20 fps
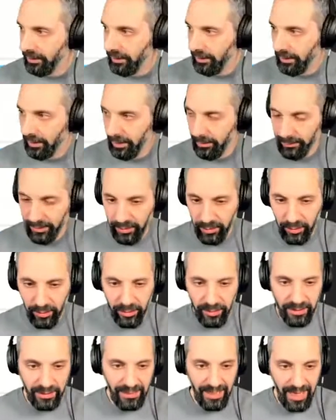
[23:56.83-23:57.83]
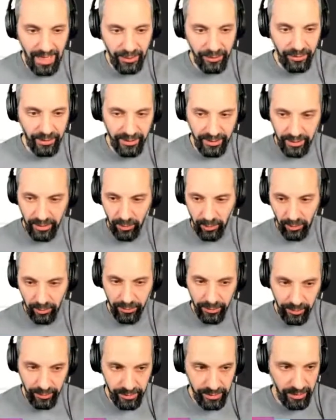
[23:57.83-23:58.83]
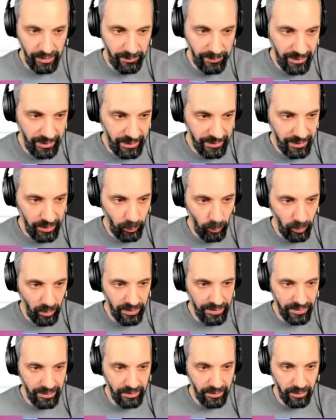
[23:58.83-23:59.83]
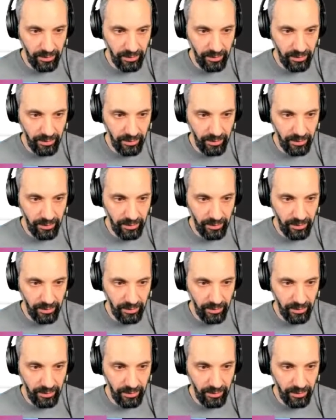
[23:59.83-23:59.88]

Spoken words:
And because in Azure AD, all the users are managed in one central